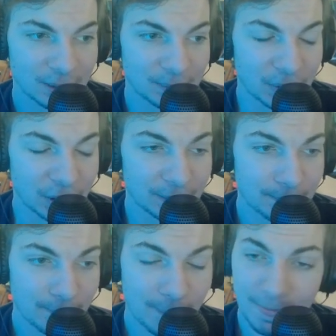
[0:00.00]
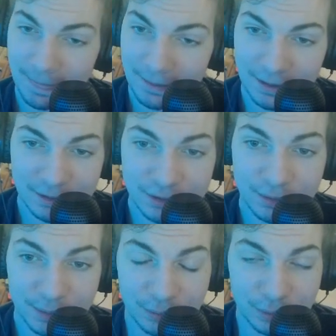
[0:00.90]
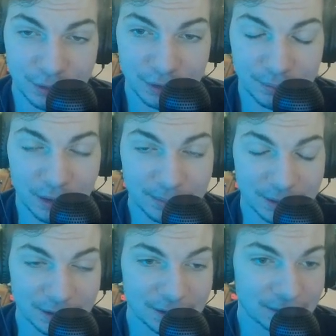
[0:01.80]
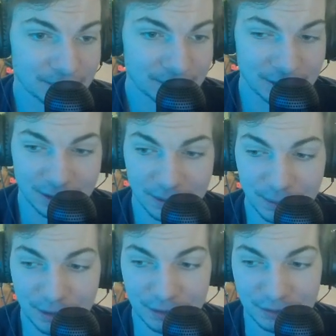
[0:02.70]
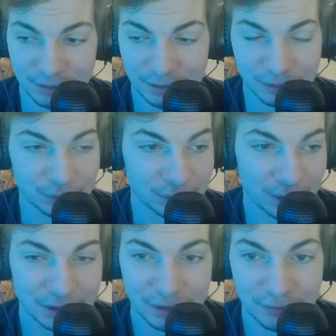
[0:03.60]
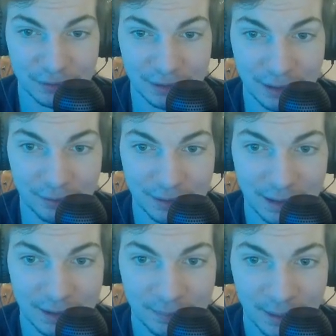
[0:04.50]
But he's going to be a really good ball player in the coming years. Just watch out for Alec Ao